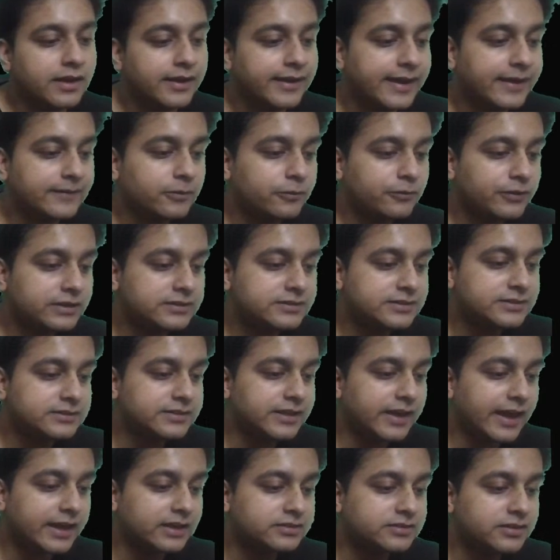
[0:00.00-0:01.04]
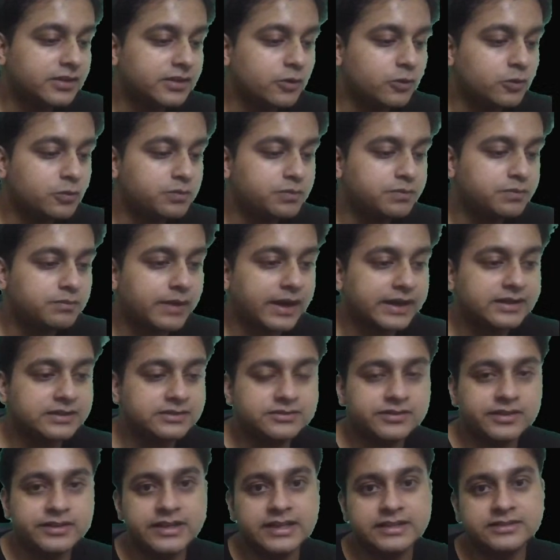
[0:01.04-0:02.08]
F of x is x cube minus
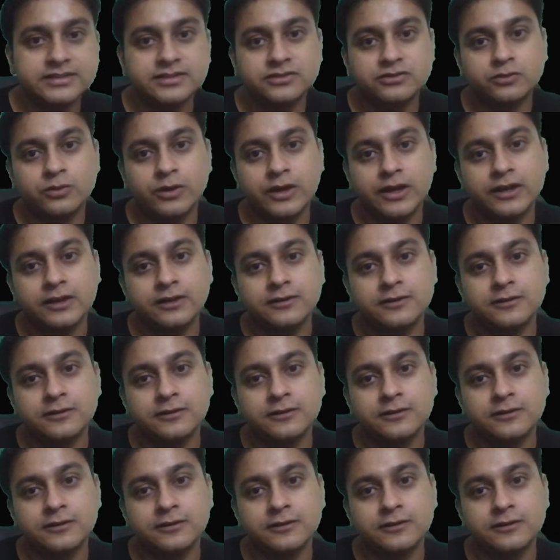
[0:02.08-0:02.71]
3x square.